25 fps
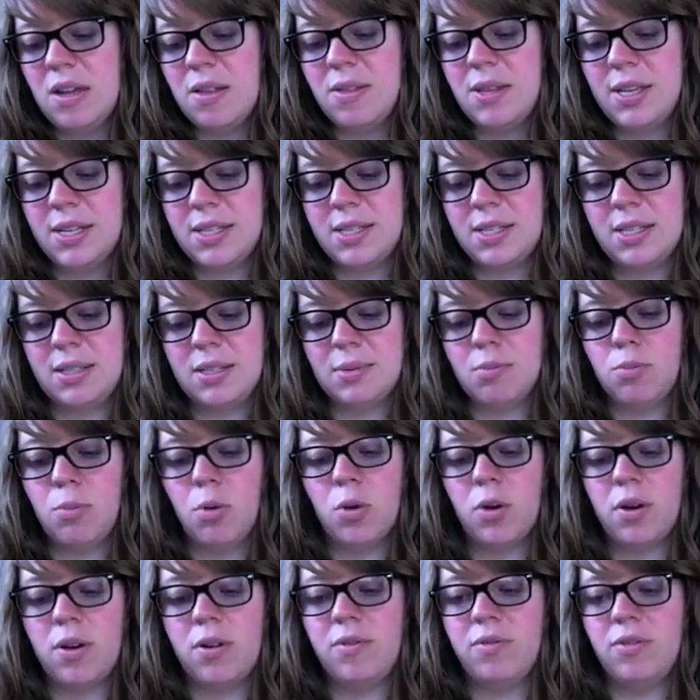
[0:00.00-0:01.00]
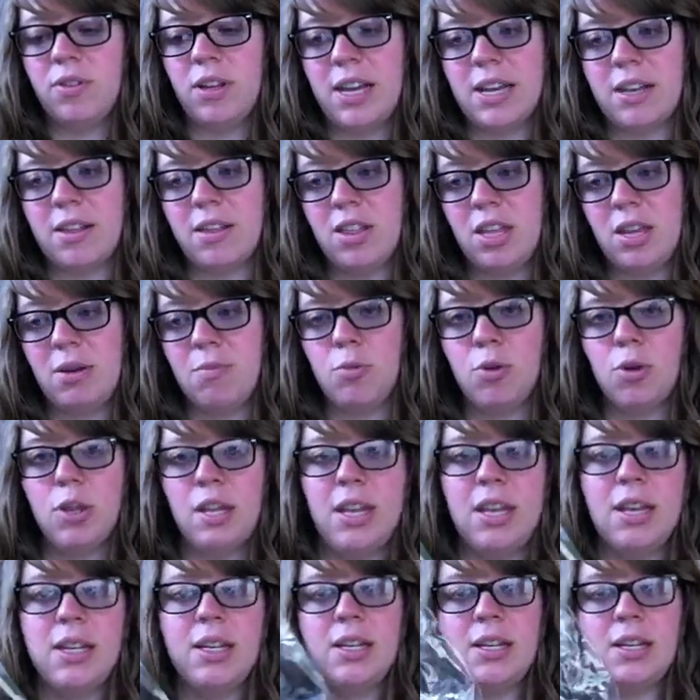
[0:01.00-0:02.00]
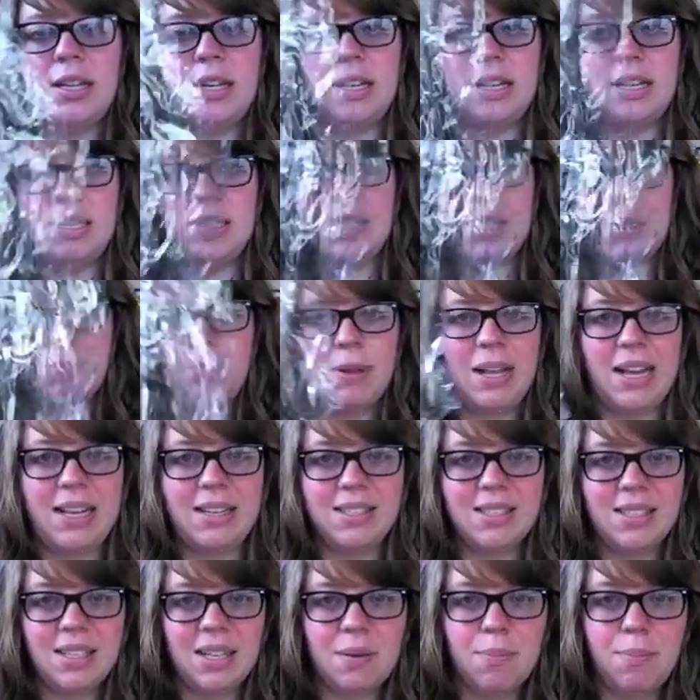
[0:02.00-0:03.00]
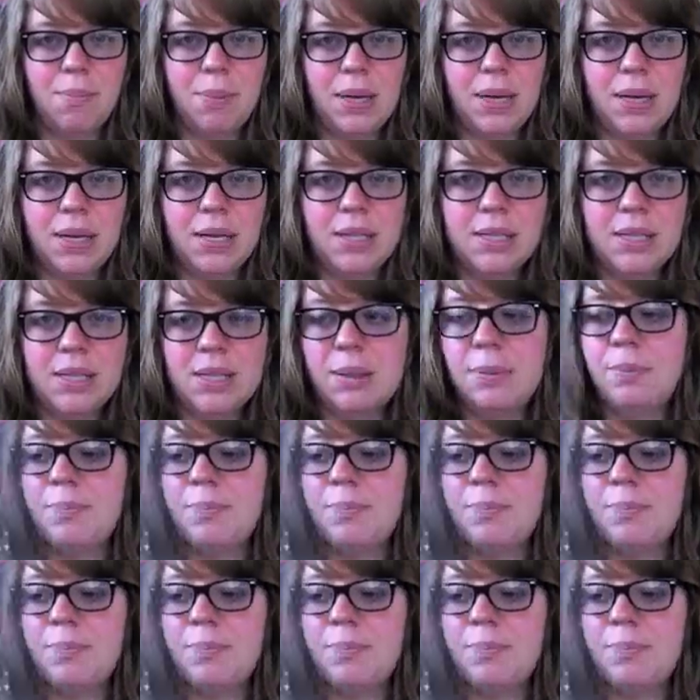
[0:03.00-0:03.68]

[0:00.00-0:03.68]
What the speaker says: This is more of like theme related, and it's plastic bugs,